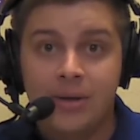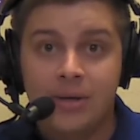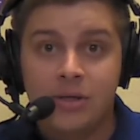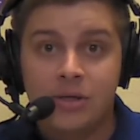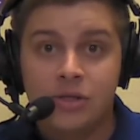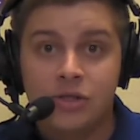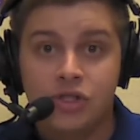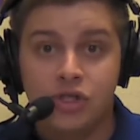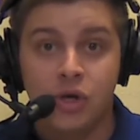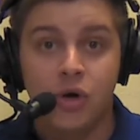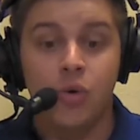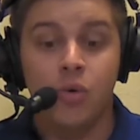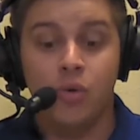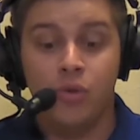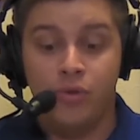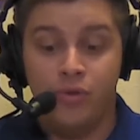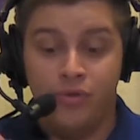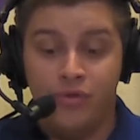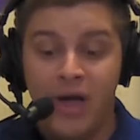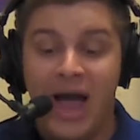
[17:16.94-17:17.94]
So
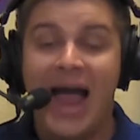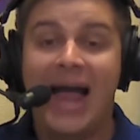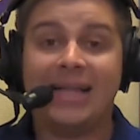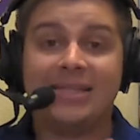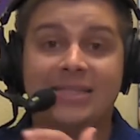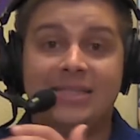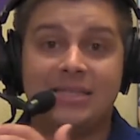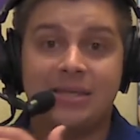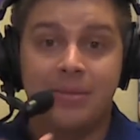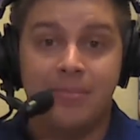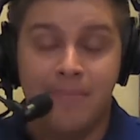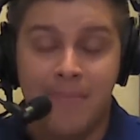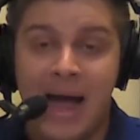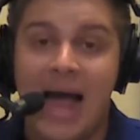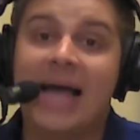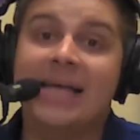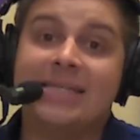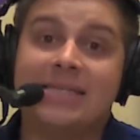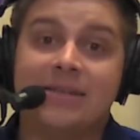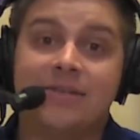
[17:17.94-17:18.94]
that's
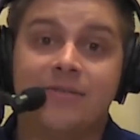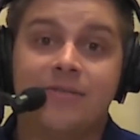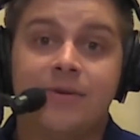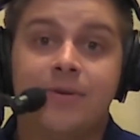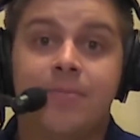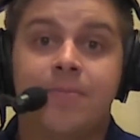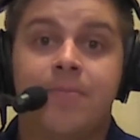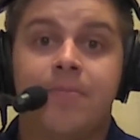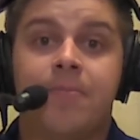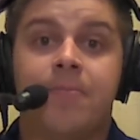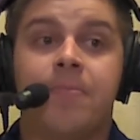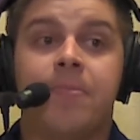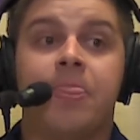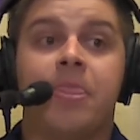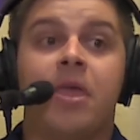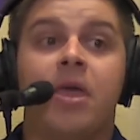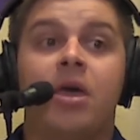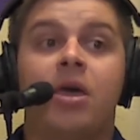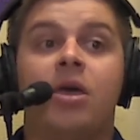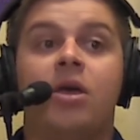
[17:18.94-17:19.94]
massive.
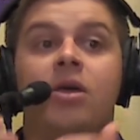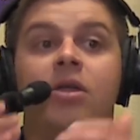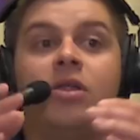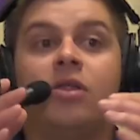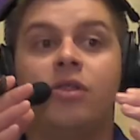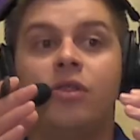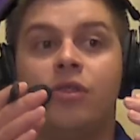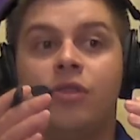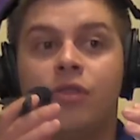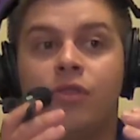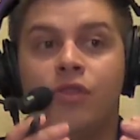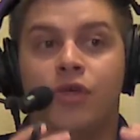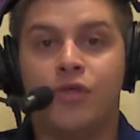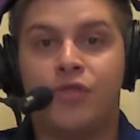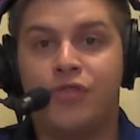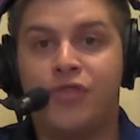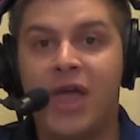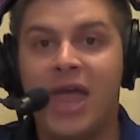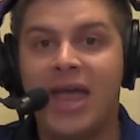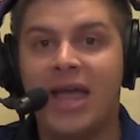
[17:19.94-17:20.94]
The
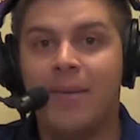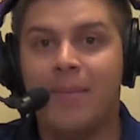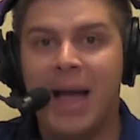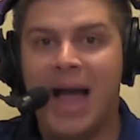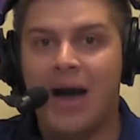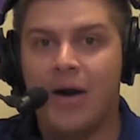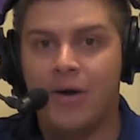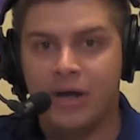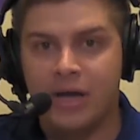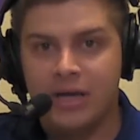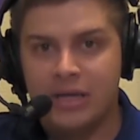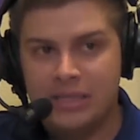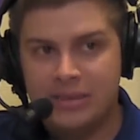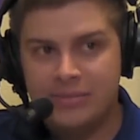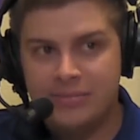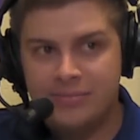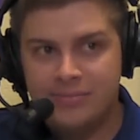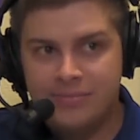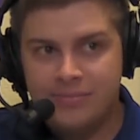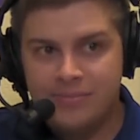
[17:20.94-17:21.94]
thing about it
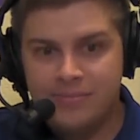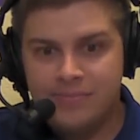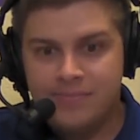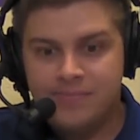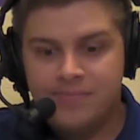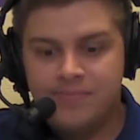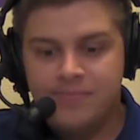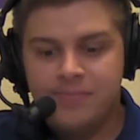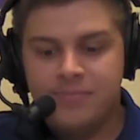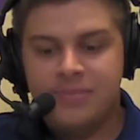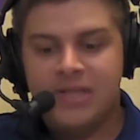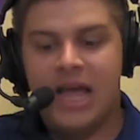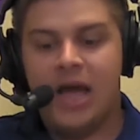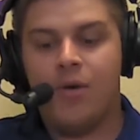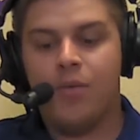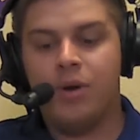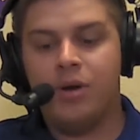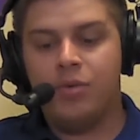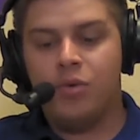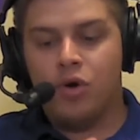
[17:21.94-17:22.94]

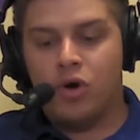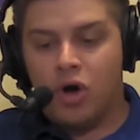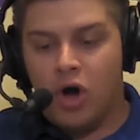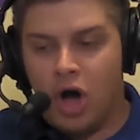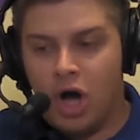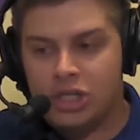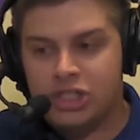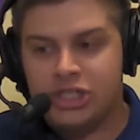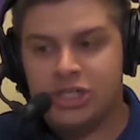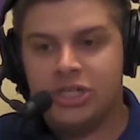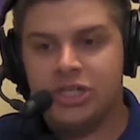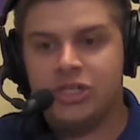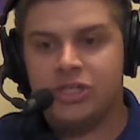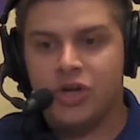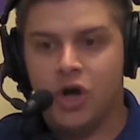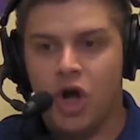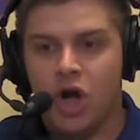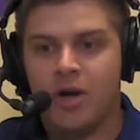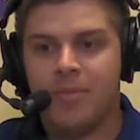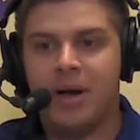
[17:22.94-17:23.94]
that we will caution and
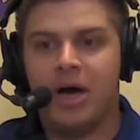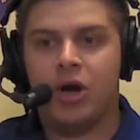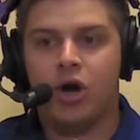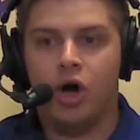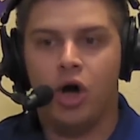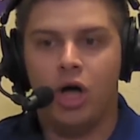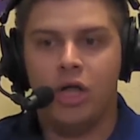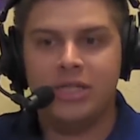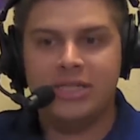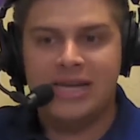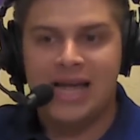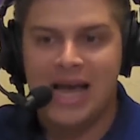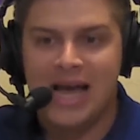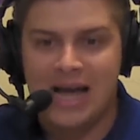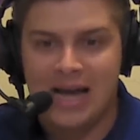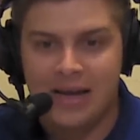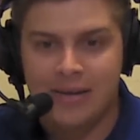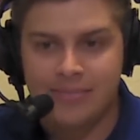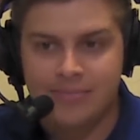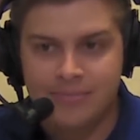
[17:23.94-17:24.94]
talk about all the
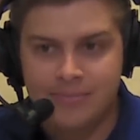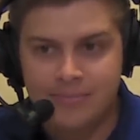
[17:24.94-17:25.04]
time